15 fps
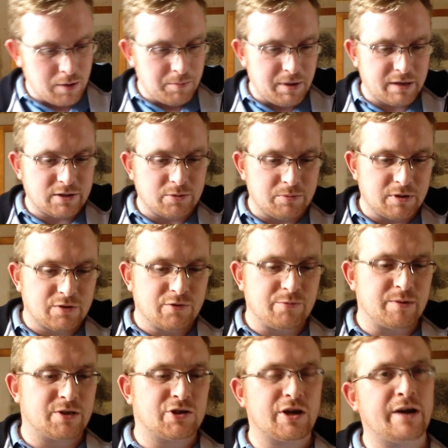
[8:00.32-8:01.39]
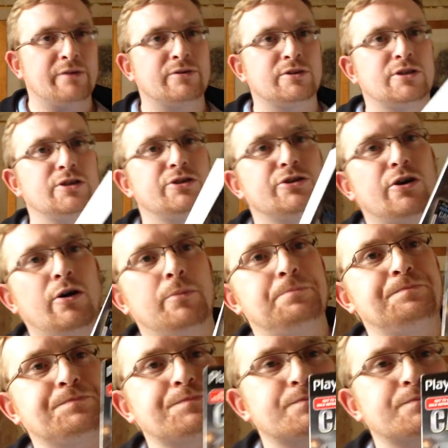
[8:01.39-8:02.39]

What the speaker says: Picked up this from a charity shop